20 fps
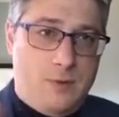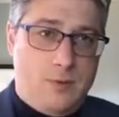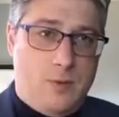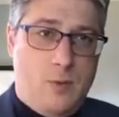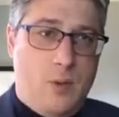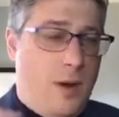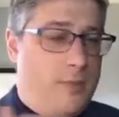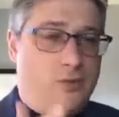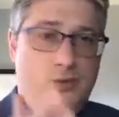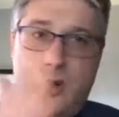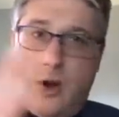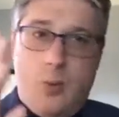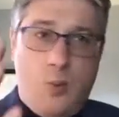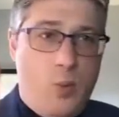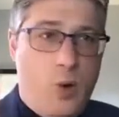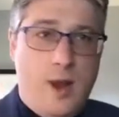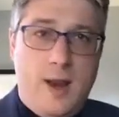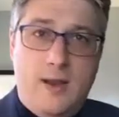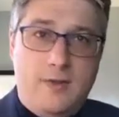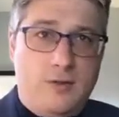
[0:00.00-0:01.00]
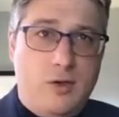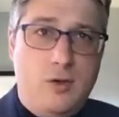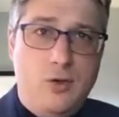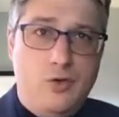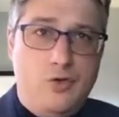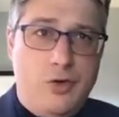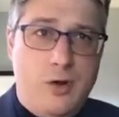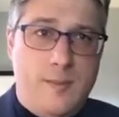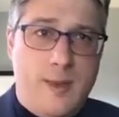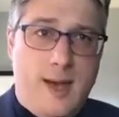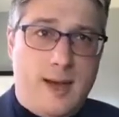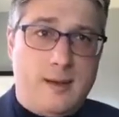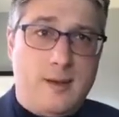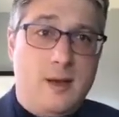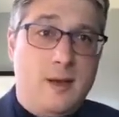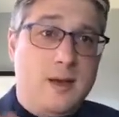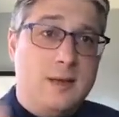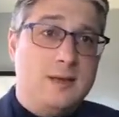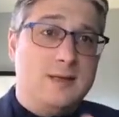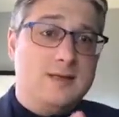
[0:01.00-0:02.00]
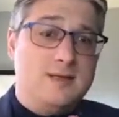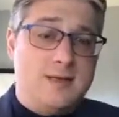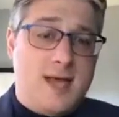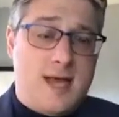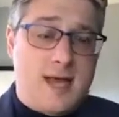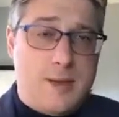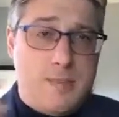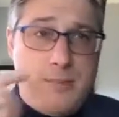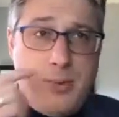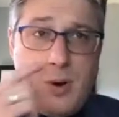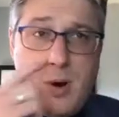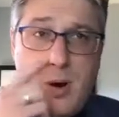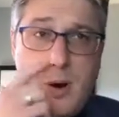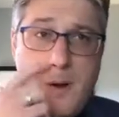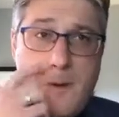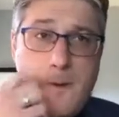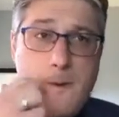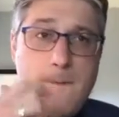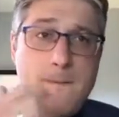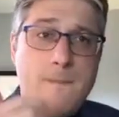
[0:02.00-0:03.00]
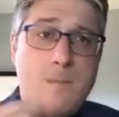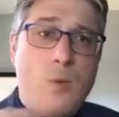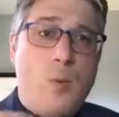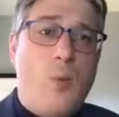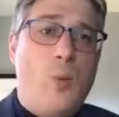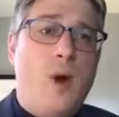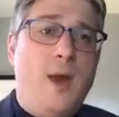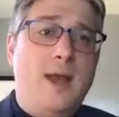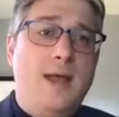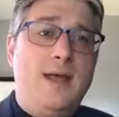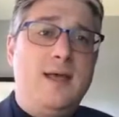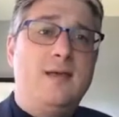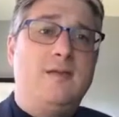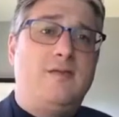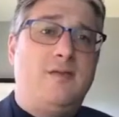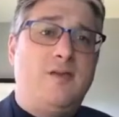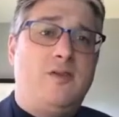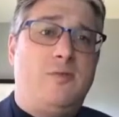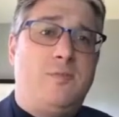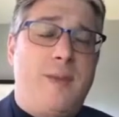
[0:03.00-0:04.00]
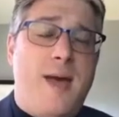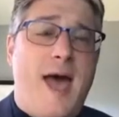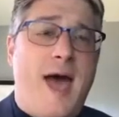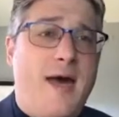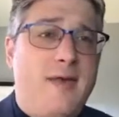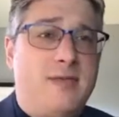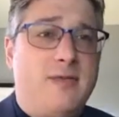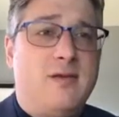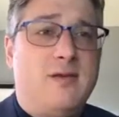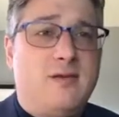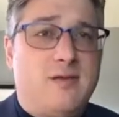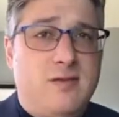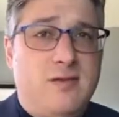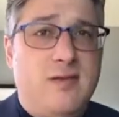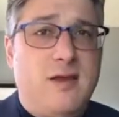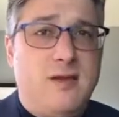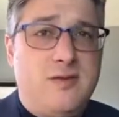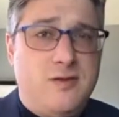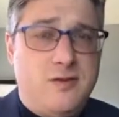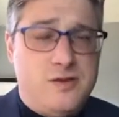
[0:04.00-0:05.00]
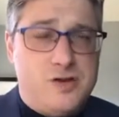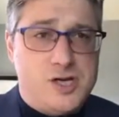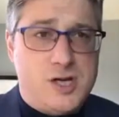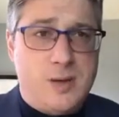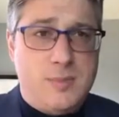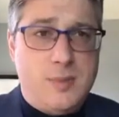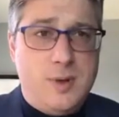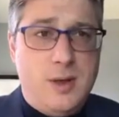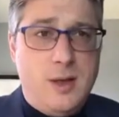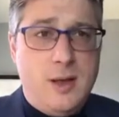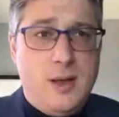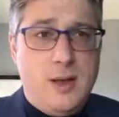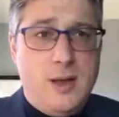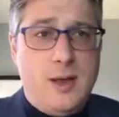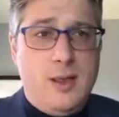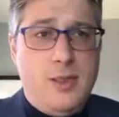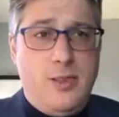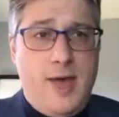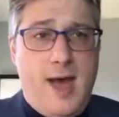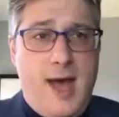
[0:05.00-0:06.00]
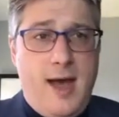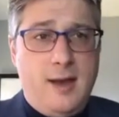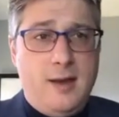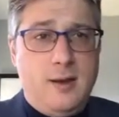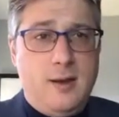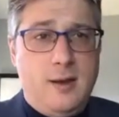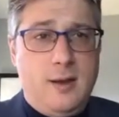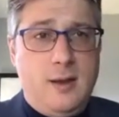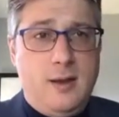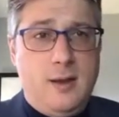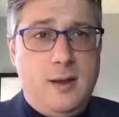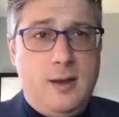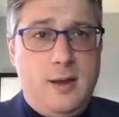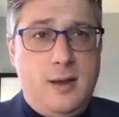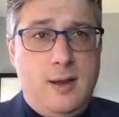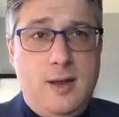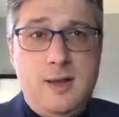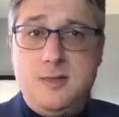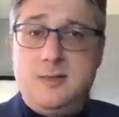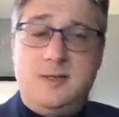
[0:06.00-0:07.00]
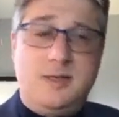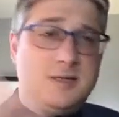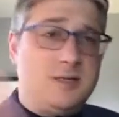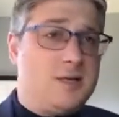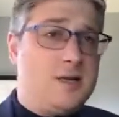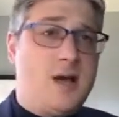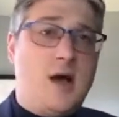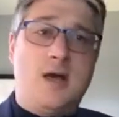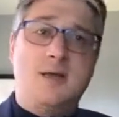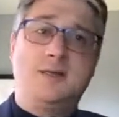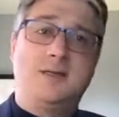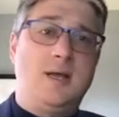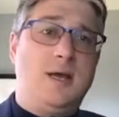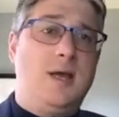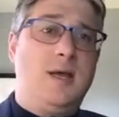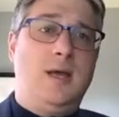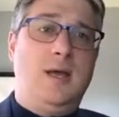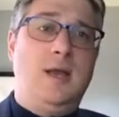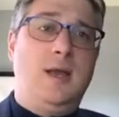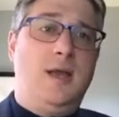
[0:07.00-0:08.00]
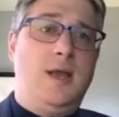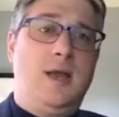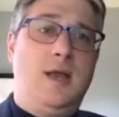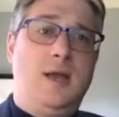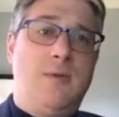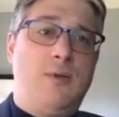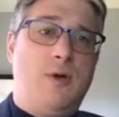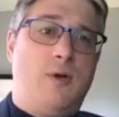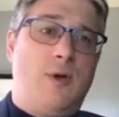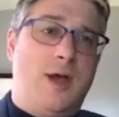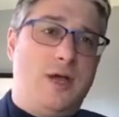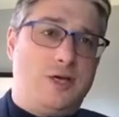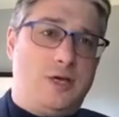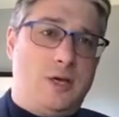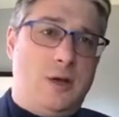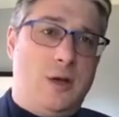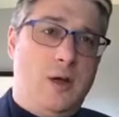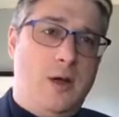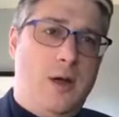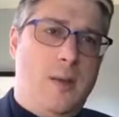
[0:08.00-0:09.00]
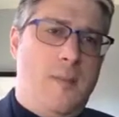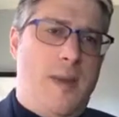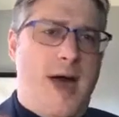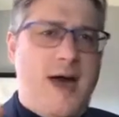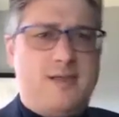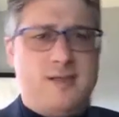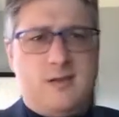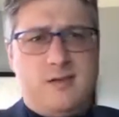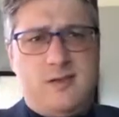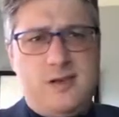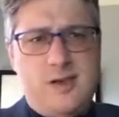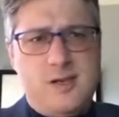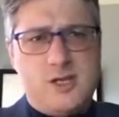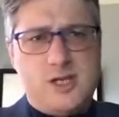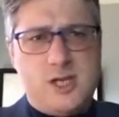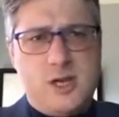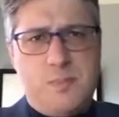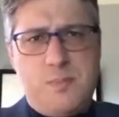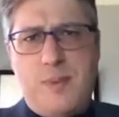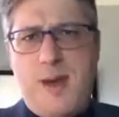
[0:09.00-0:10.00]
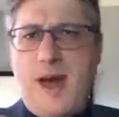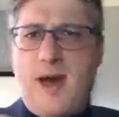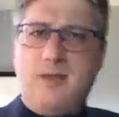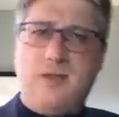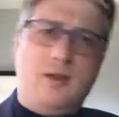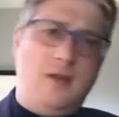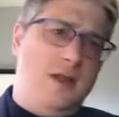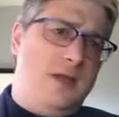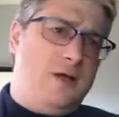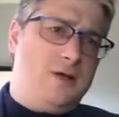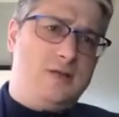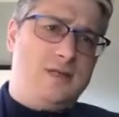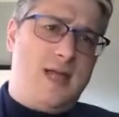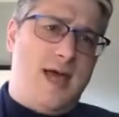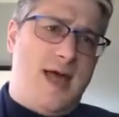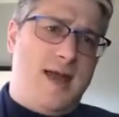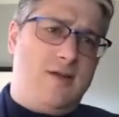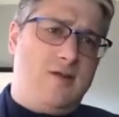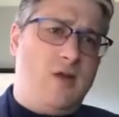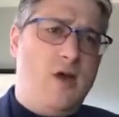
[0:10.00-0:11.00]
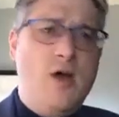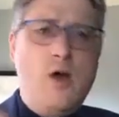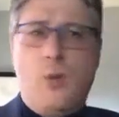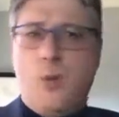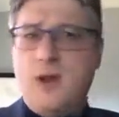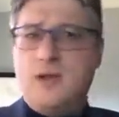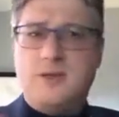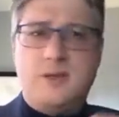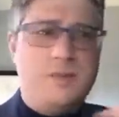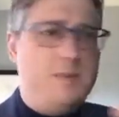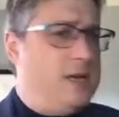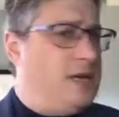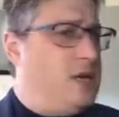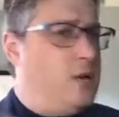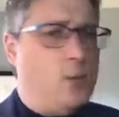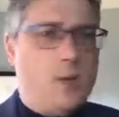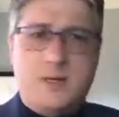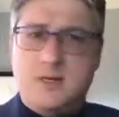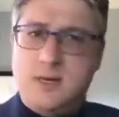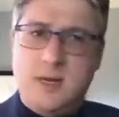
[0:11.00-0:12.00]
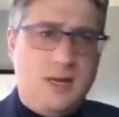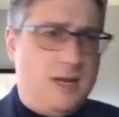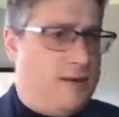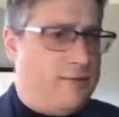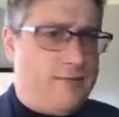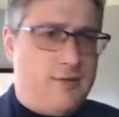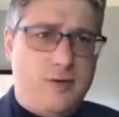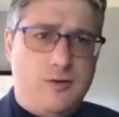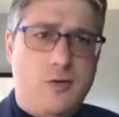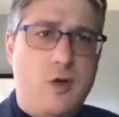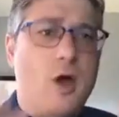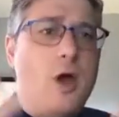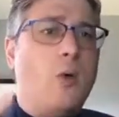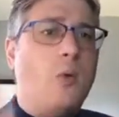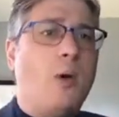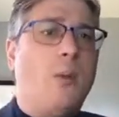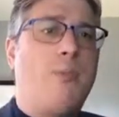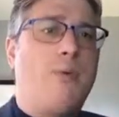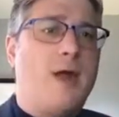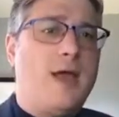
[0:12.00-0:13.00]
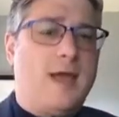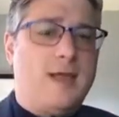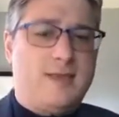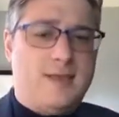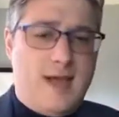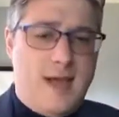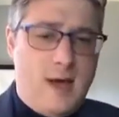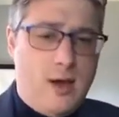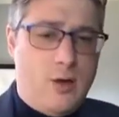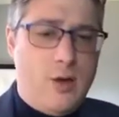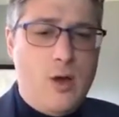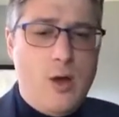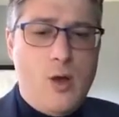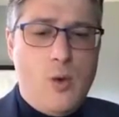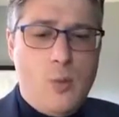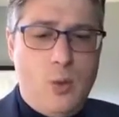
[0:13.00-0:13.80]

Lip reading: Well, I'm sorry, what is the new Dream Act? Second part, what is this path to citizenship that is discussed in immigration? Path to citizenship, path to legal status, what does it mean? What's the difference? We'll break it down.